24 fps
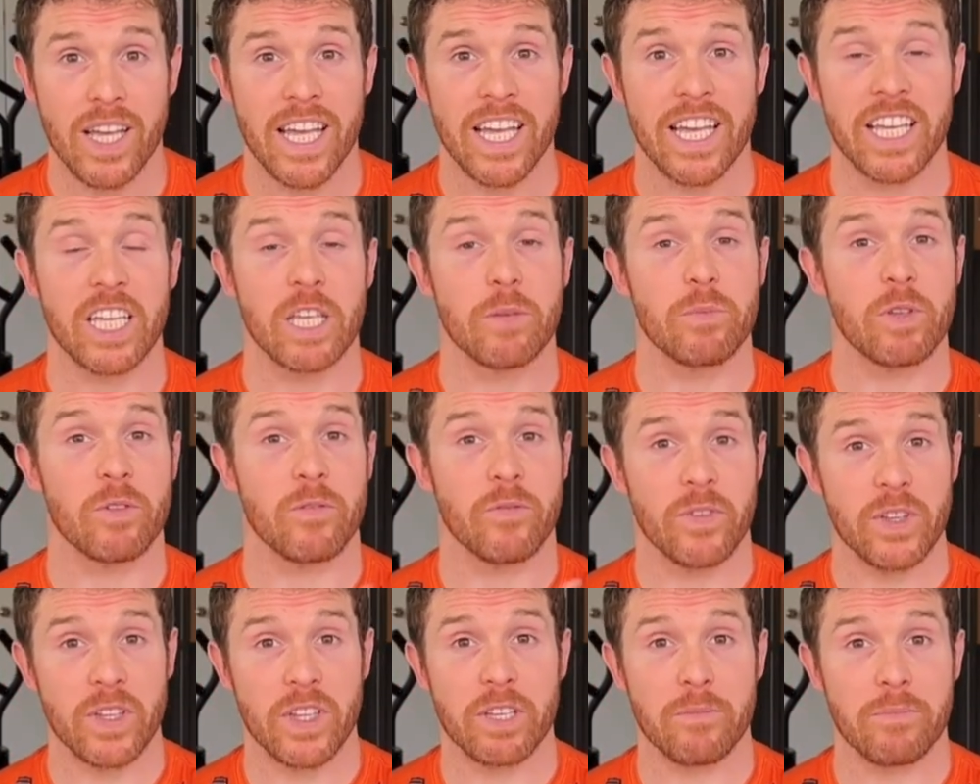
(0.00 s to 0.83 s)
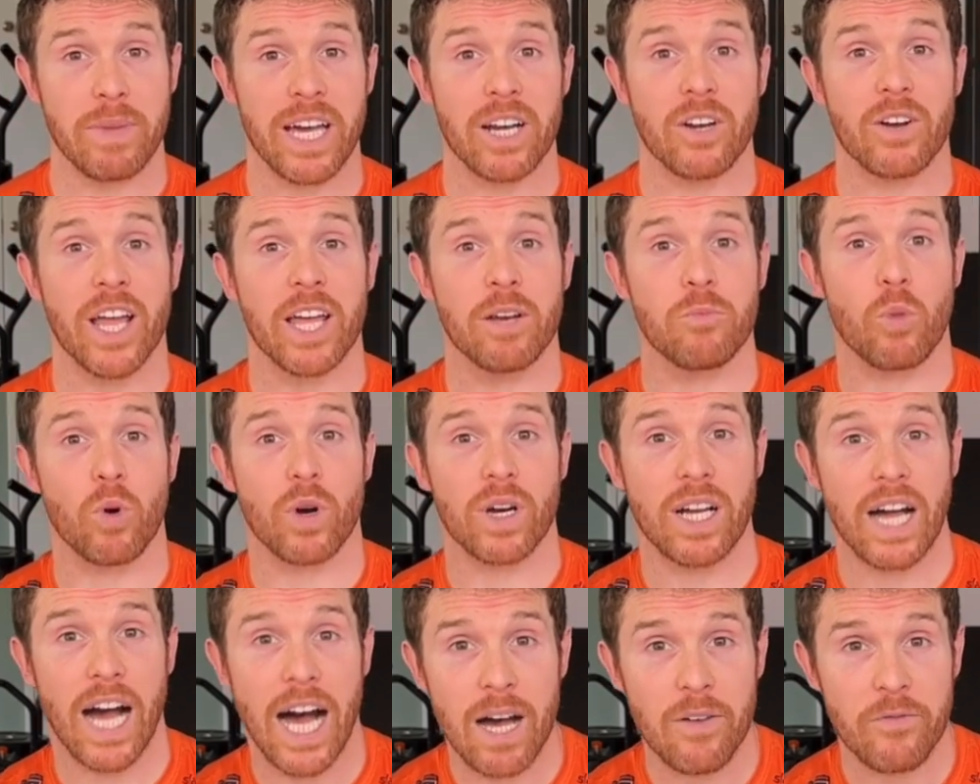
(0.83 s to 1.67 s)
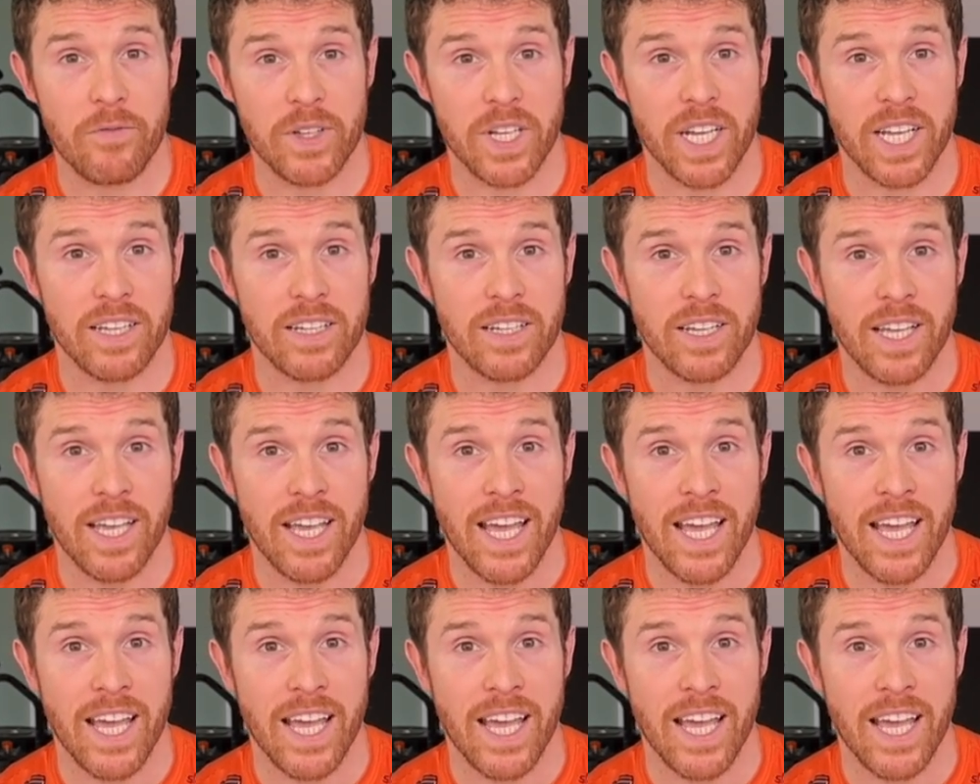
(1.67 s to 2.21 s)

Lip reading: it can keep you feeling better and more confident,